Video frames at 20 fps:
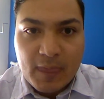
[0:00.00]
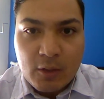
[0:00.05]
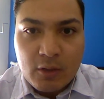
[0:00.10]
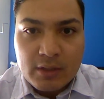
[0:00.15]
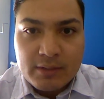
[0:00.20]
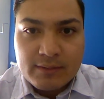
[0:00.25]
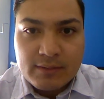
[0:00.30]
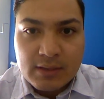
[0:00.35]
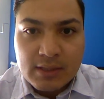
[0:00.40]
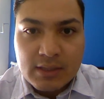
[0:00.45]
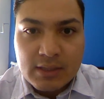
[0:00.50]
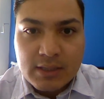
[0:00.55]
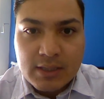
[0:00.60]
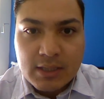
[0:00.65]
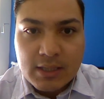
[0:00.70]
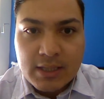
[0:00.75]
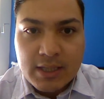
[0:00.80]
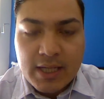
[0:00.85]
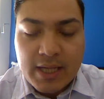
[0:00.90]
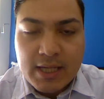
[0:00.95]
I think
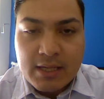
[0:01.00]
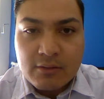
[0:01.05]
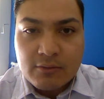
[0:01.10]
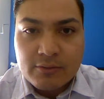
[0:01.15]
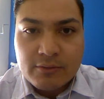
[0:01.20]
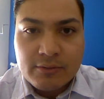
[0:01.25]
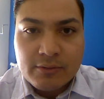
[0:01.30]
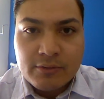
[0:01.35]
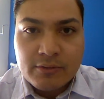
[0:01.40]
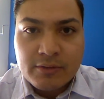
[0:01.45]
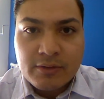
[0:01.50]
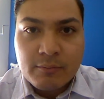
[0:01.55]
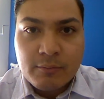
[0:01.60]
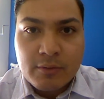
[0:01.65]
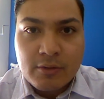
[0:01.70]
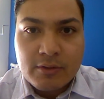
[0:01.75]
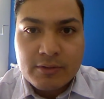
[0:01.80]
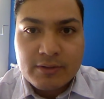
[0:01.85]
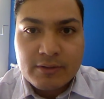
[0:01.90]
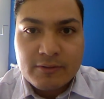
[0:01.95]
he could do the
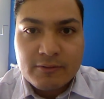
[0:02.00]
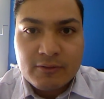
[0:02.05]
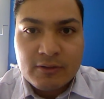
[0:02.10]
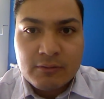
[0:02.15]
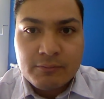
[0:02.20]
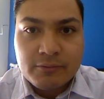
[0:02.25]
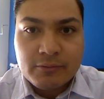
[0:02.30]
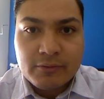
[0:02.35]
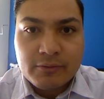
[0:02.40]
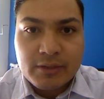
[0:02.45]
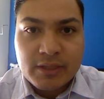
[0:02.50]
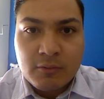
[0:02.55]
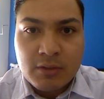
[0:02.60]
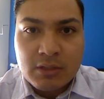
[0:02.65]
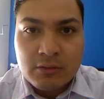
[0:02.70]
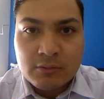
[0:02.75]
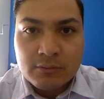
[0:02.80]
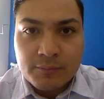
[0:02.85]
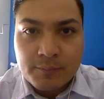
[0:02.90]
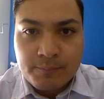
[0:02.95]
Mertens role pretty
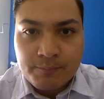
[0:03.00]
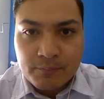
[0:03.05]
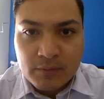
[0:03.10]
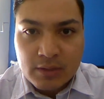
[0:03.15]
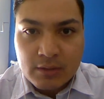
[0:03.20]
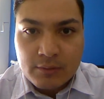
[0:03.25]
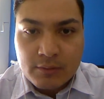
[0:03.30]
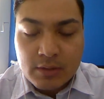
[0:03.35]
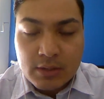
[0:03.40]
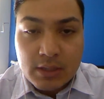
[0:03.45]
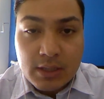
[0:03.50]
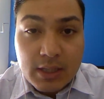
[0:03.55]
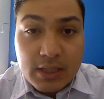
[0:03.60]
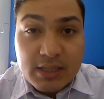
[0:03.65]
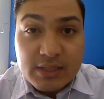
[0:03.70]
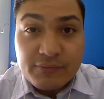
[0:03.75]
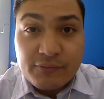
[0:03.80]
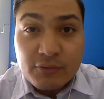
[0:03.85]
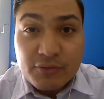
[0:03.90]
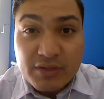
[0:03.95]
well.
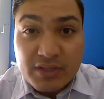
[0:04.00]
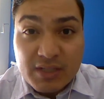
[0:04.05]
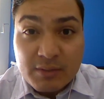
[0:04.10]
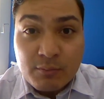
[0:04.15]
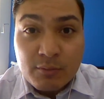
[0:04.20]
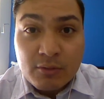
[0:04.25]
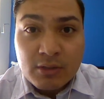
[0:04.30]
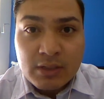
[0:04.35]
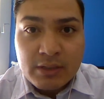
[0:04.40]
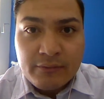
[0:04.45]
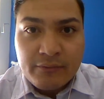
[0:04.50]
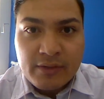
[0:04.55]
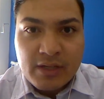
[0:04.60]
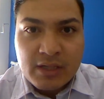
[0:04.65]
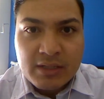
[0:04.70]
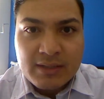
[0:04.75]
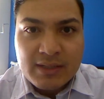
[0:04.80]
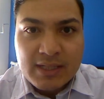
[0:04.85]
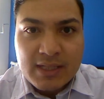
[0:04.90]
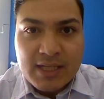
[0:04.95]
As for Simone
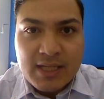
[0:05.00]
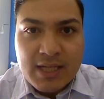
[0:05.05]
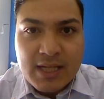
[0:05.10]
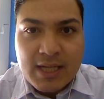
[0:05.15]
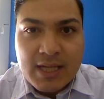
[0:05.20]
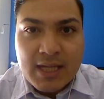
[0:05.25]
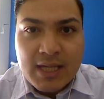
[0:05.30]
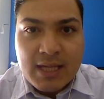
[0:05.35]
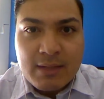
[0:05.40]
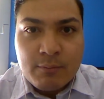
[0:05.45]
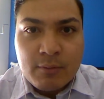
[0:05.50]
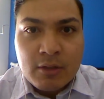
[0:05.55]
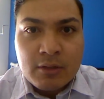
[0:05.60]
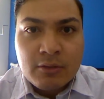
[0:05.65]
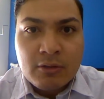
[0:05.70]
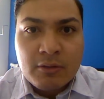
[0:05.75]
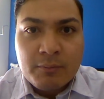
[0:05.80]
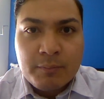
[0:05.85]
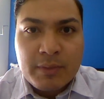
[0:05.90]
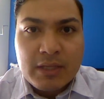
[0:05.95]
Verdi, he might
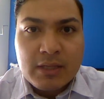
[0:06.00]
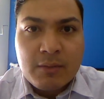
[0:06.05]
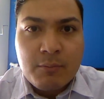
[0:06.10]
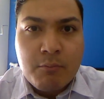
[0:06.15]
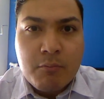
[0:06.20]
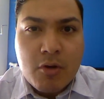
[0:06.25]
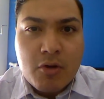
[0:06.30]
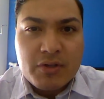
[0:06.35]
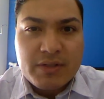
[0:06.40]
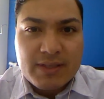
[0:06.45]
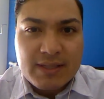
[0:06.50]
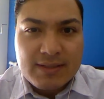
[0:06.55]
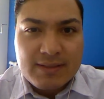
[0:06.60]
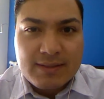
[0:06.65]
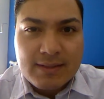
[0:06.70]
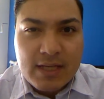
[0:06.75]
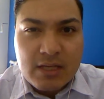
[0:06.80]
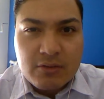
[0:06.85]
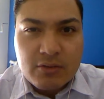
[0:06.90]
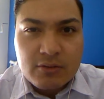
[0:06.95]
not be the most
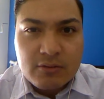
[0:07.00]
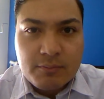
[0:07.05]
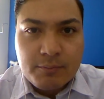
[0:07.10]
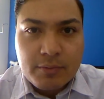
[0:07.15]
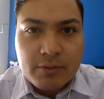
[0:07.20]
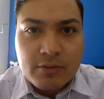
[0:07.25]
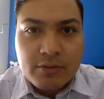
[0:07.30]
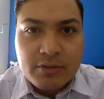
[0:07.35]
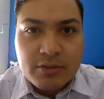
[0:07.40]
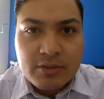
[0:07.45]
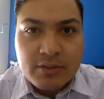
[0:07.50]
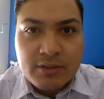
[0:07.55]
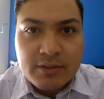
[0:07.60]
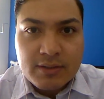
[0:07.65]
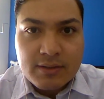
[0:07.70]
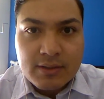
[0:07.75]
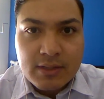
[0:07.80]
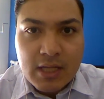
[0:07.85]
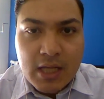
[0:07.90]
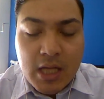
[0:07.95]
essential
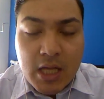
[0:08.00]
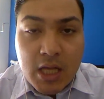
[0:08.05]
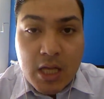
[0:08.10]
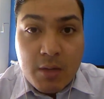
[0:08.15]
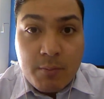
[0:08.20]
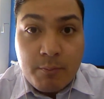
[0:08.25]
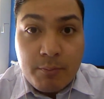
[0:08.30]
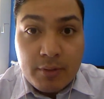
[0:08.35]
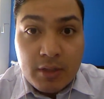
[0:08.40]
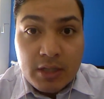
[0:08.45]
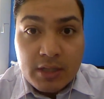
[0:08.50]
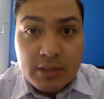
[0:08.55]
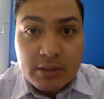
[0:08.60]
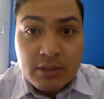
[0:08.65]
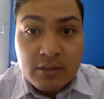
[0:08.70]
purchase, but